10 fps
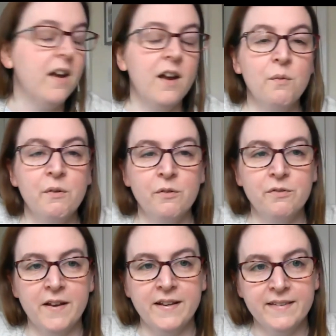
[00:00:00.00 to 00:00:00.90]
we're
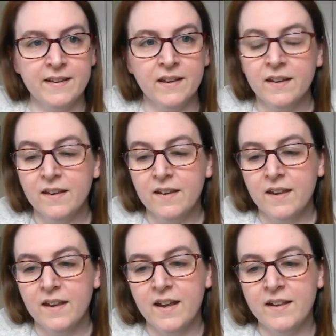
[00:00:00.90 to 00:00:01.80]
all facing
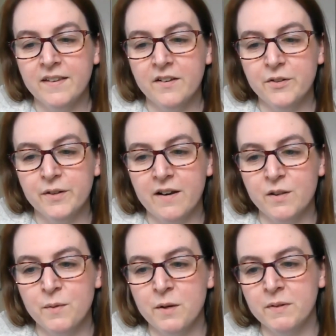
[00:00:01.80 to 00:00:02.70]
in social care
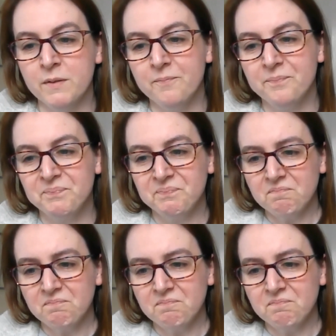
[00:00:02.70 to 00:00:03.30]
at the moment.